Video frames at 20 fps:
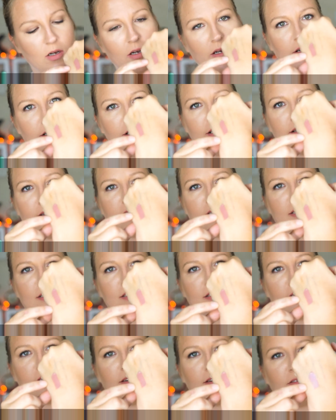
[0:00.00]
on this
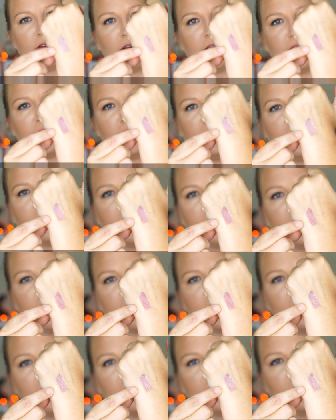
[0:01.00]
side right here,
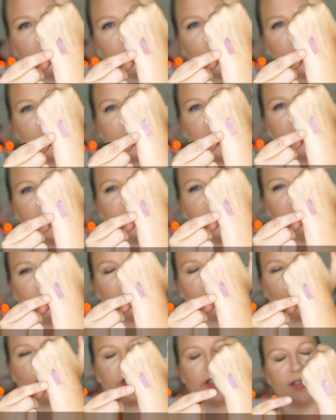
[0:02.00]
it's a little shiny
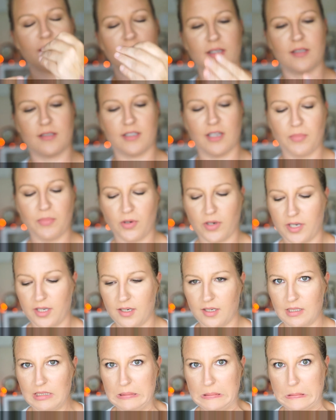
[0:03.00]
from where it's like
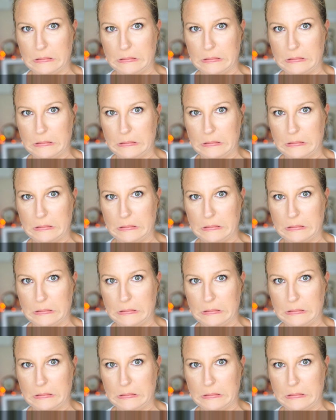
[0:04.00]
separated.